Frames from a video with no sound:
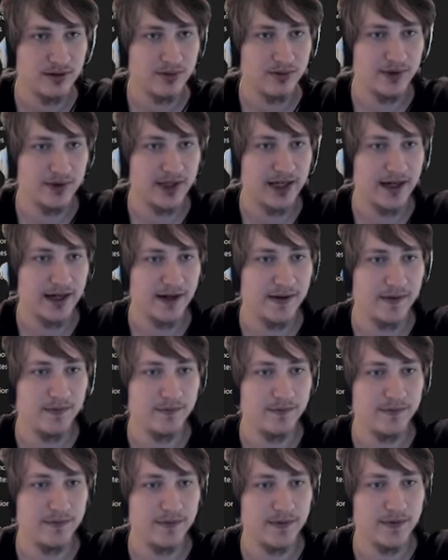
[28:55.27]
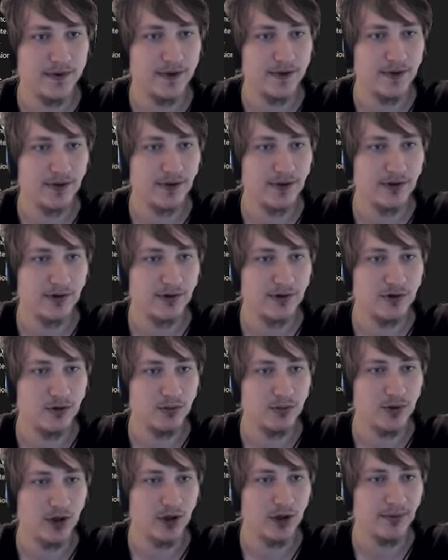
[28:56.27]
we have two
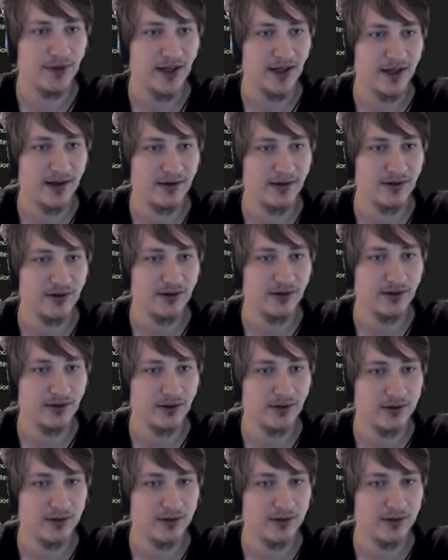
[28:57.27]
prompt hash